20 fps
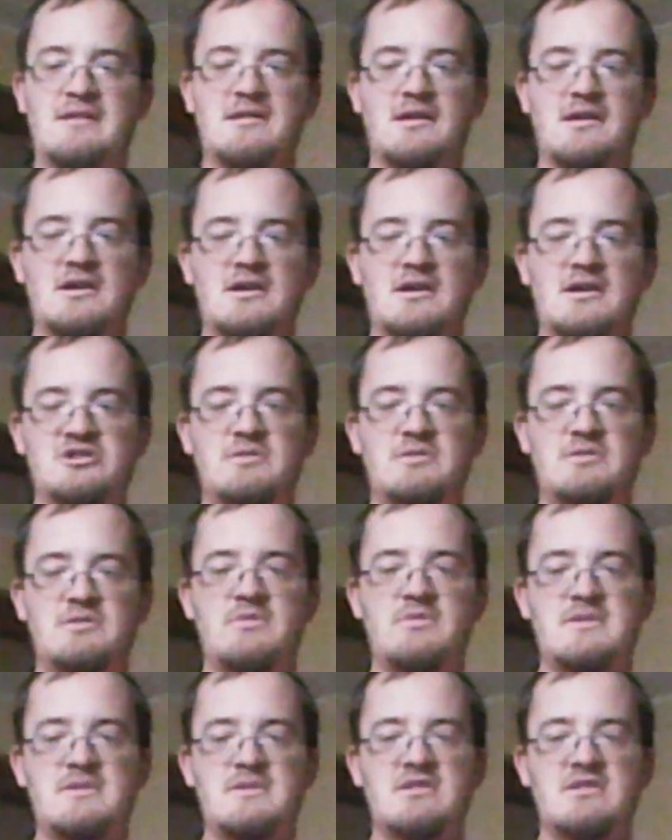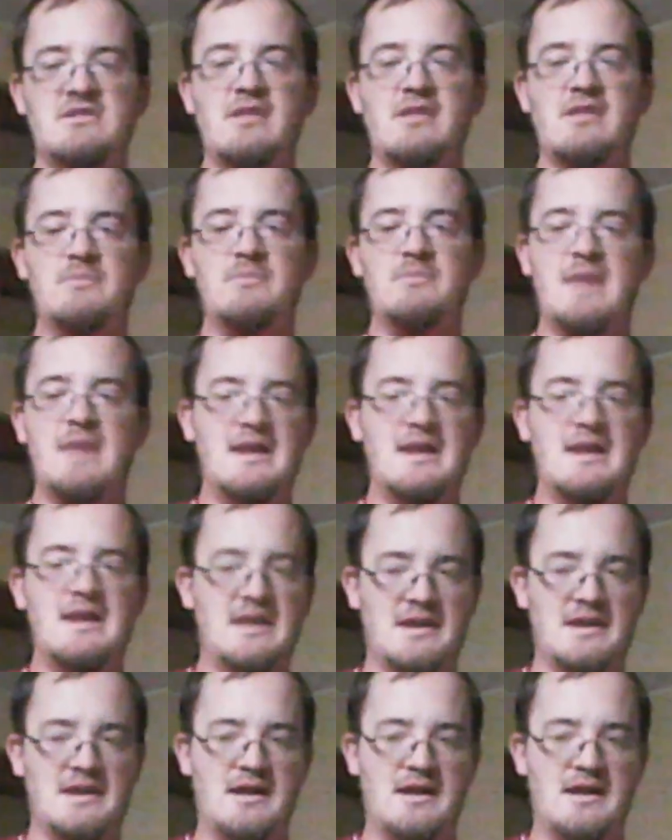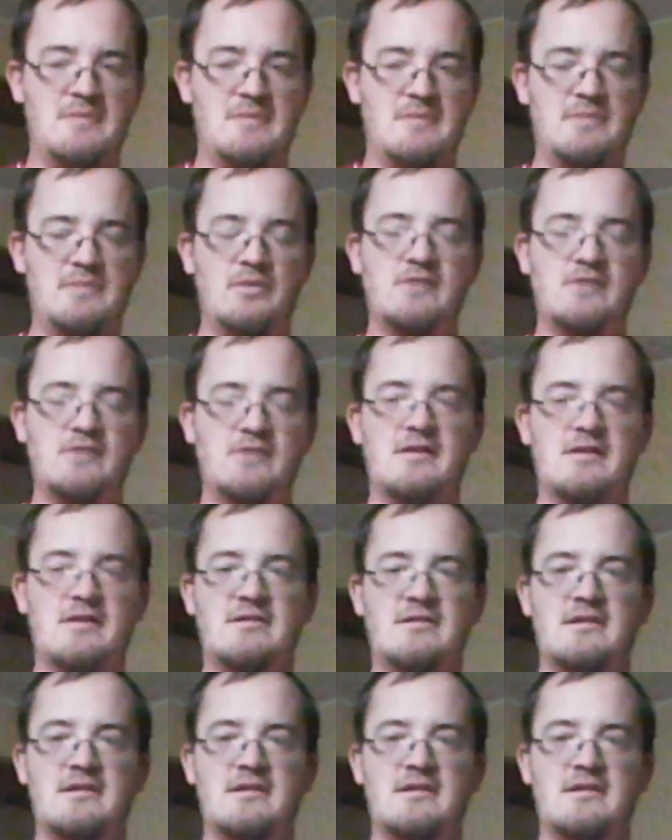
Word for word: She wants to be just like Manny and be boy crazy.